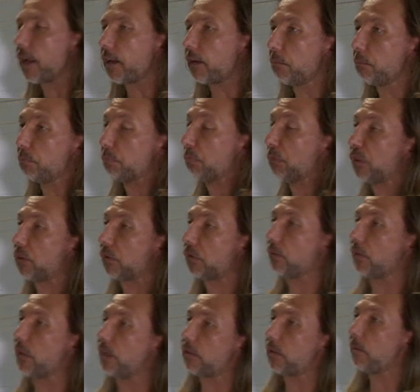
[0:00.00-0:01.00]
like
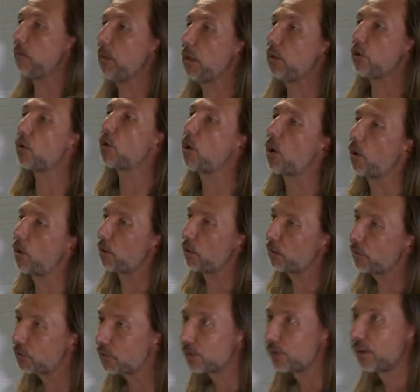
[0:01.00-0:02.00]
60 million
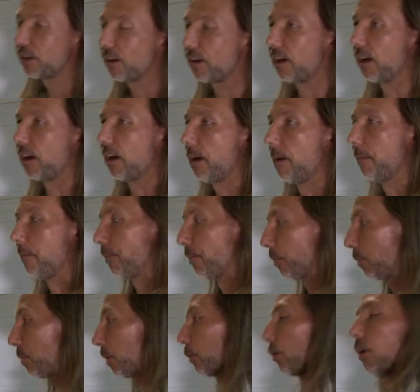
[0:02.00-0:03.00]
colors. Um,
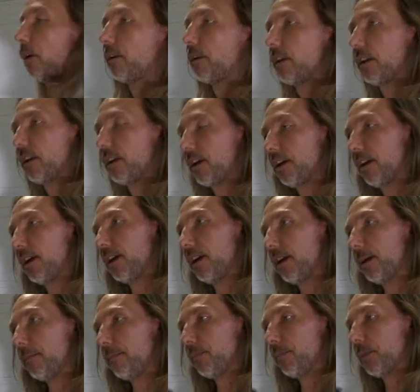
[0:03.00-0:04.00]
pardon,
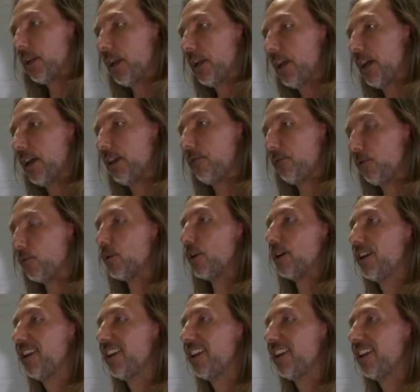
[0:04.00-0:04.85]
um, it had fewer,